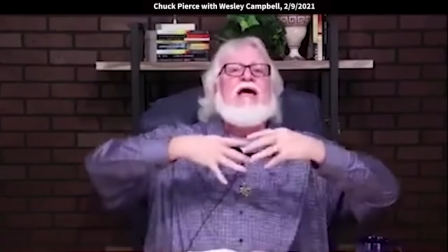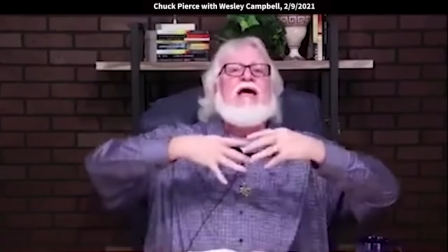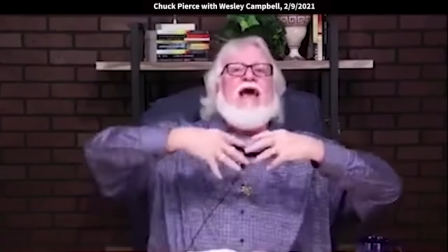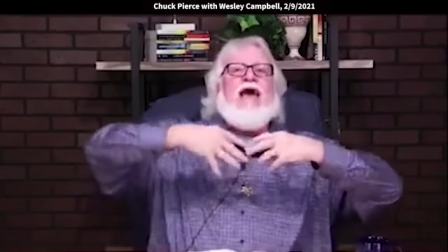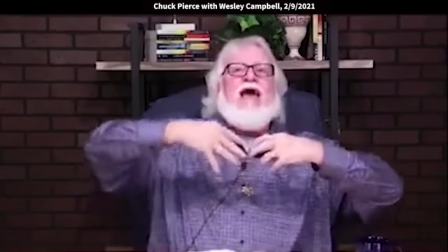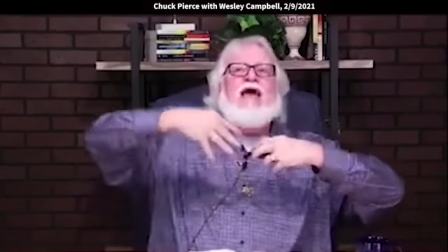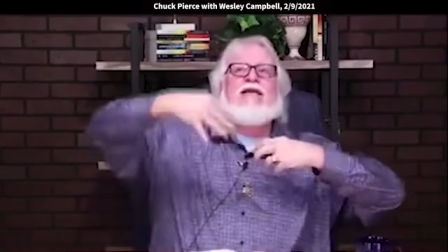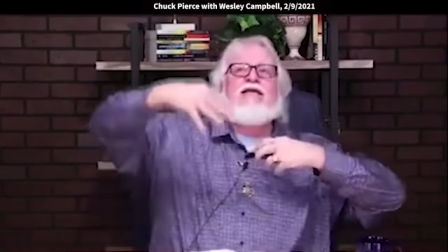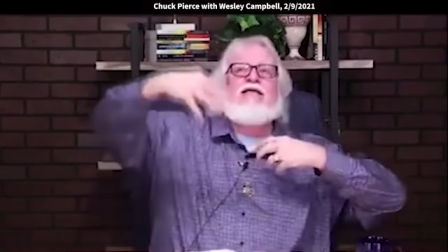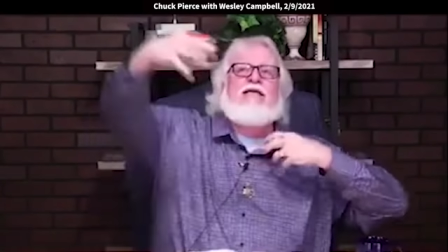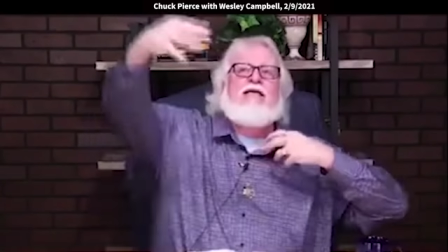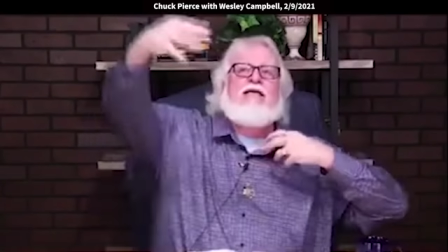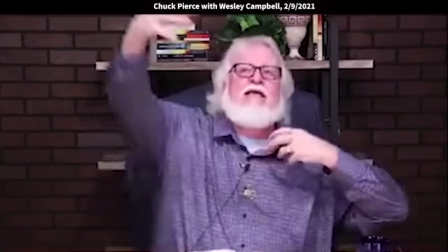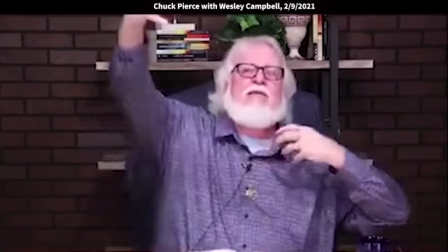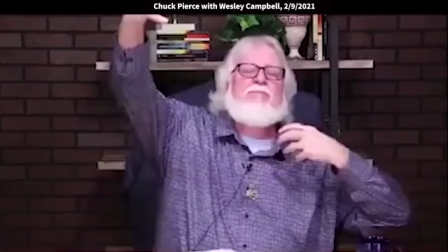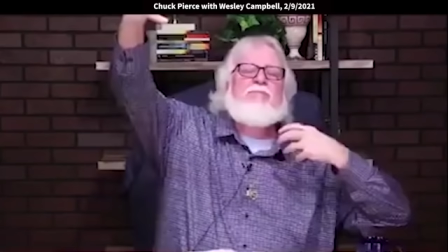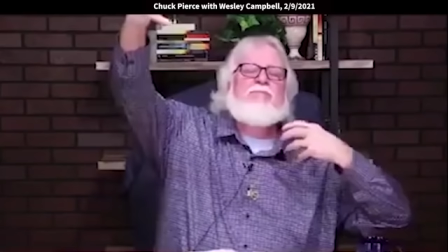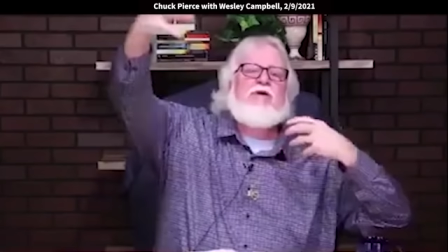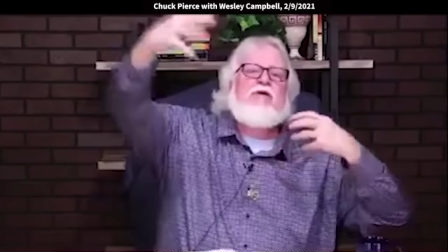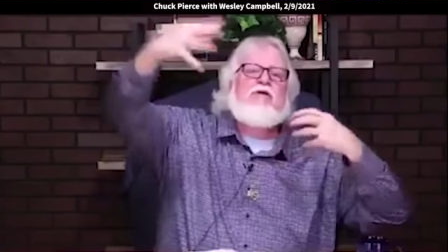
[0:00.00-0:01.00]
and
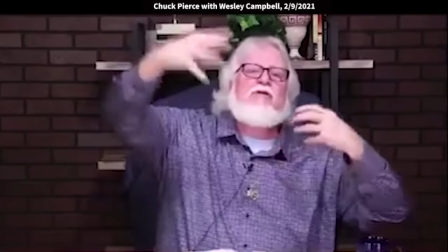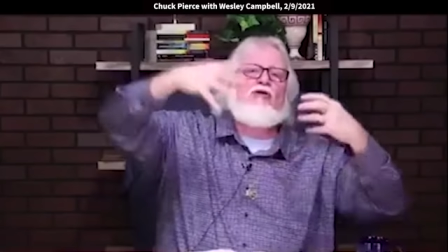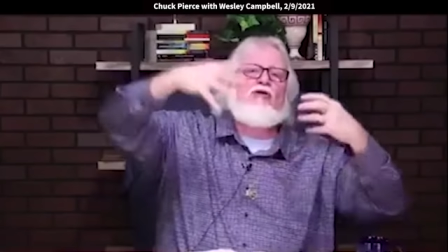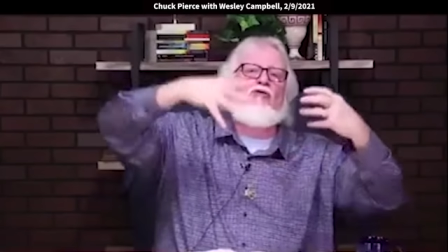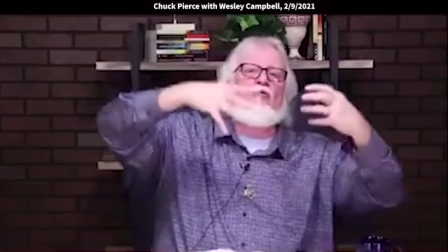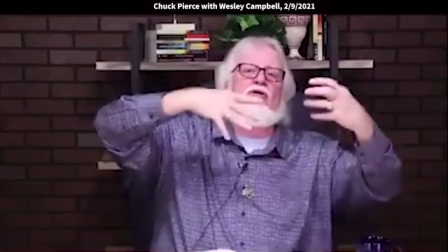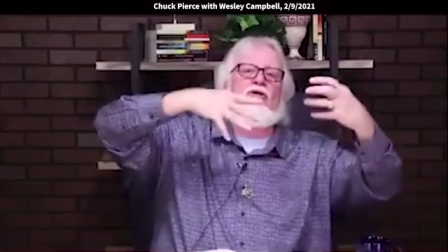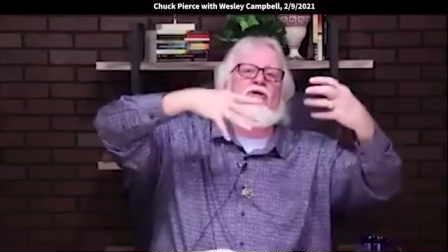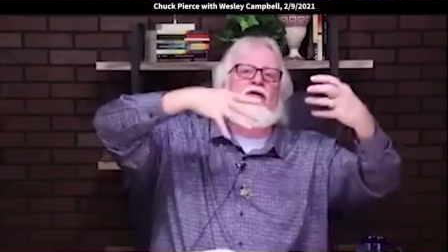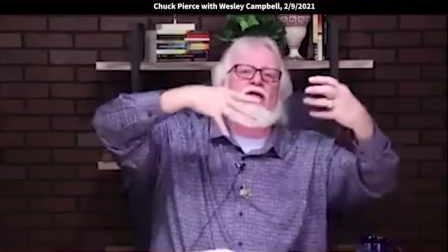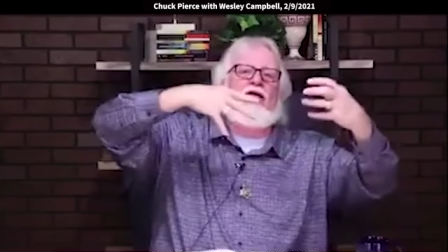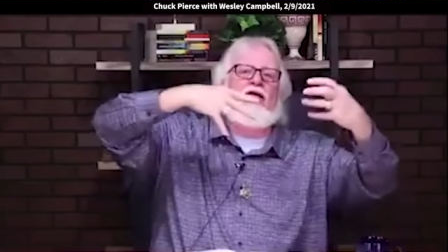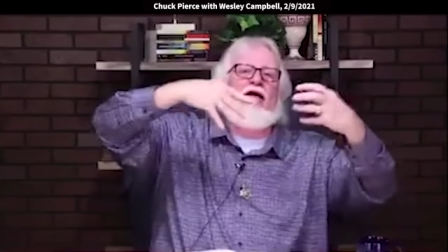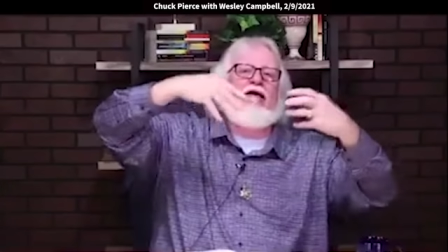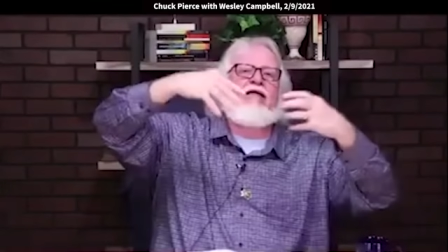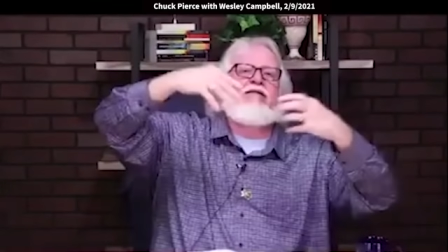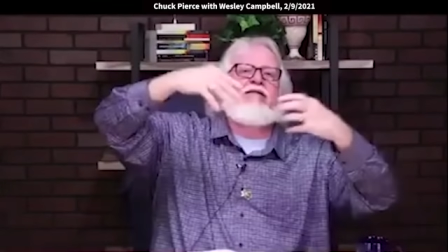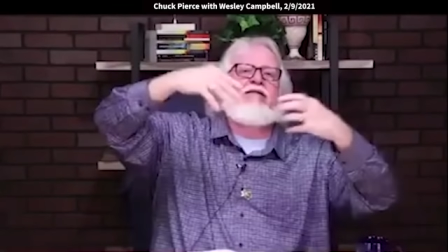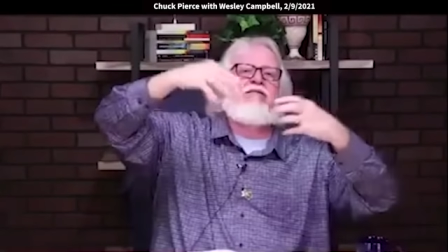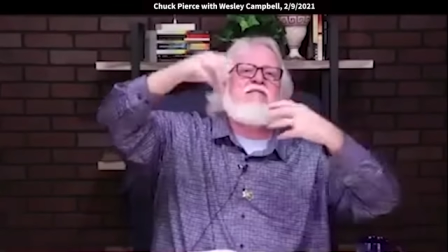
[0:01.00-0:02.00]
keeping you
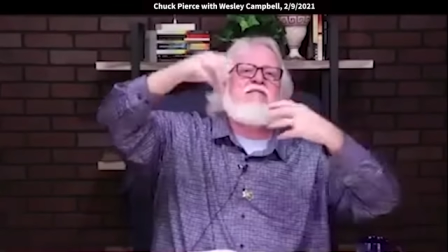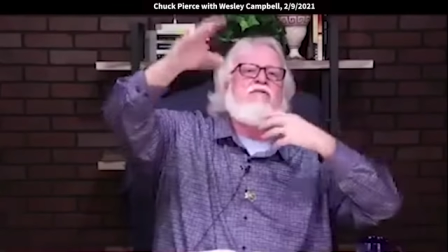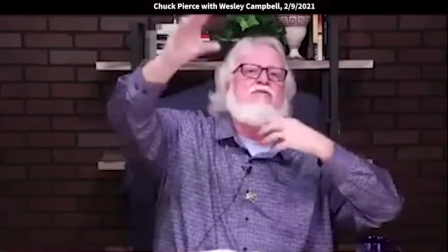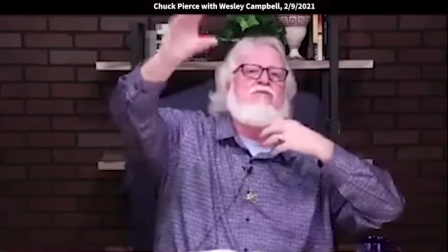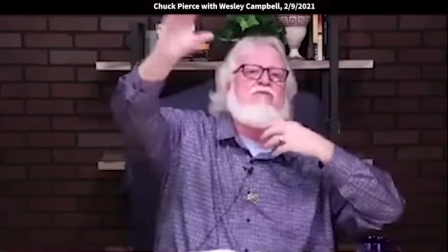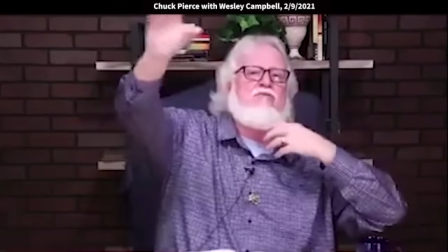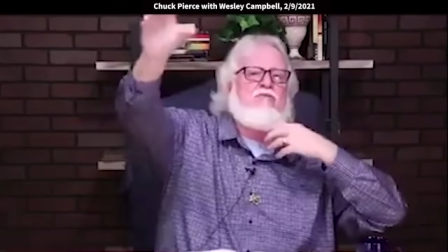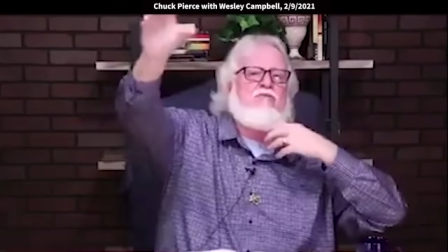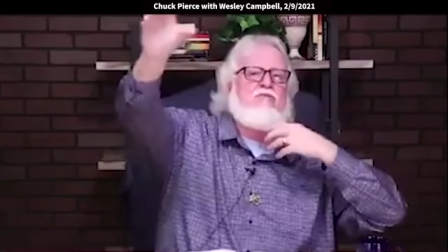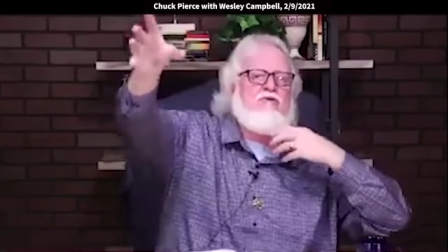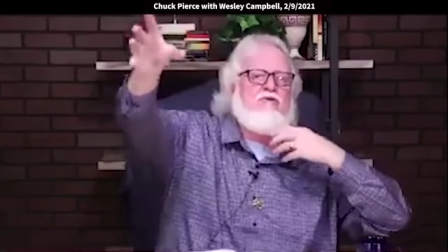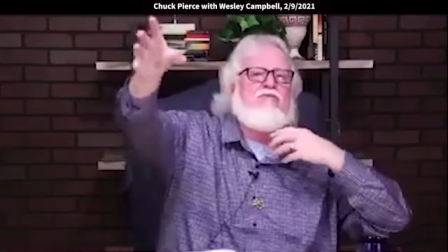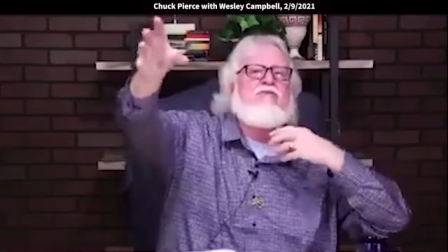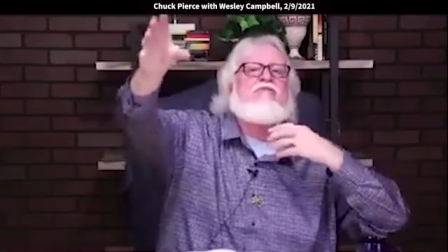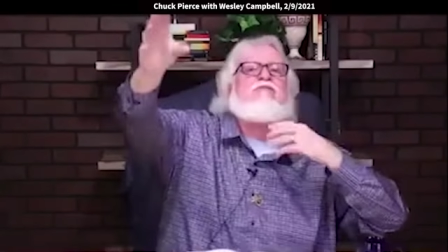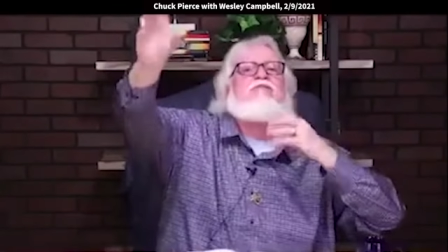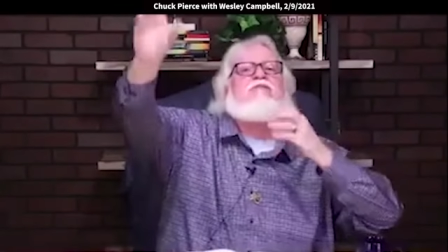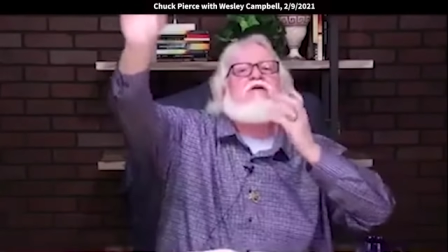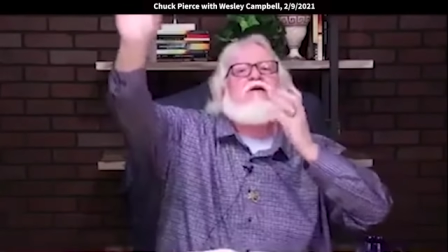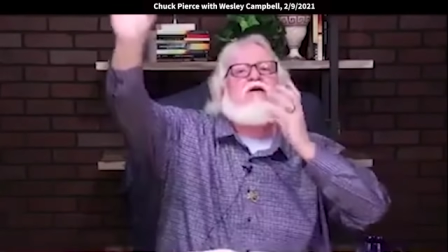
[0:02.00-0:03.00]
connected through the
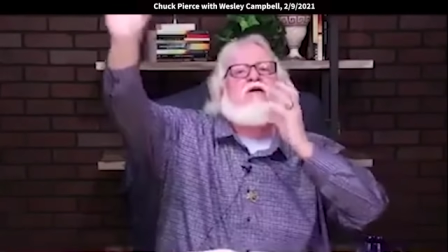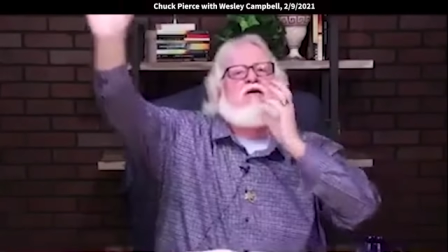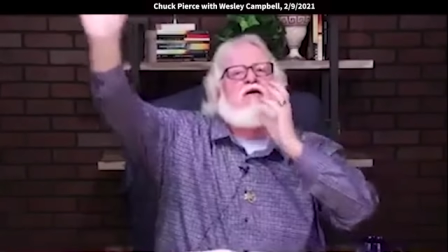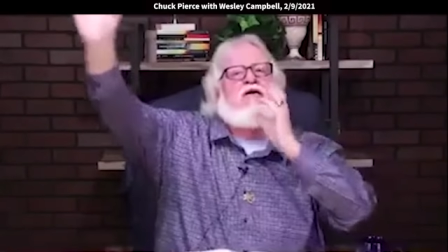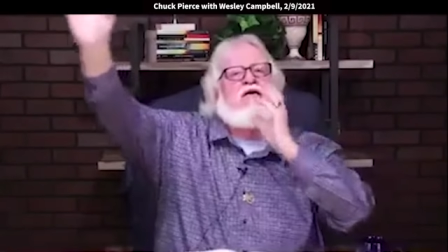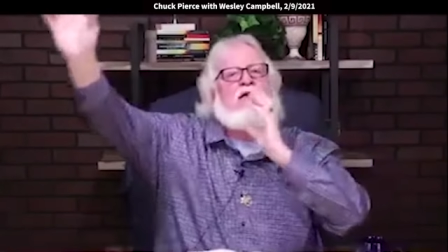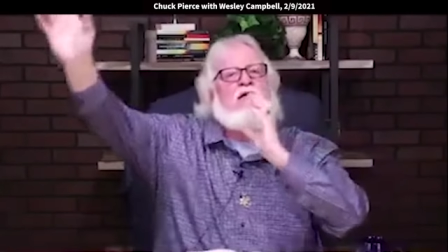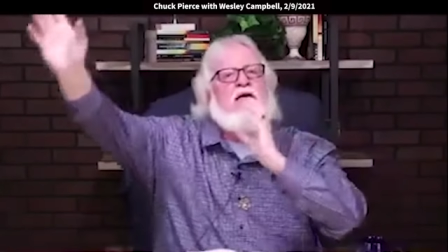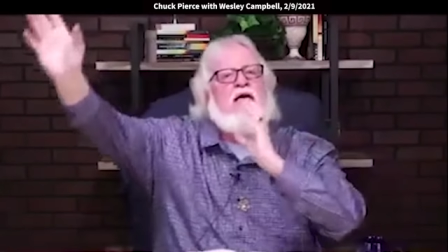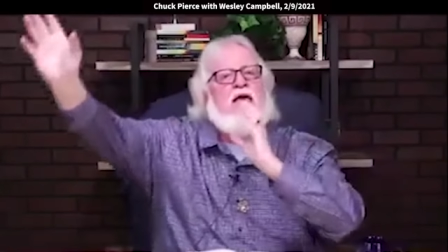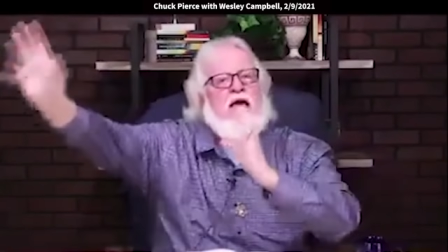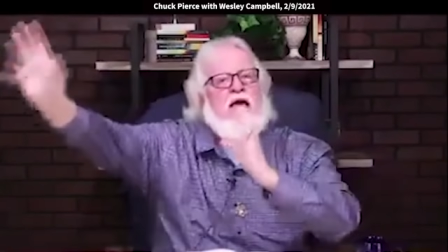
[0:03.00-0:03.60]
Son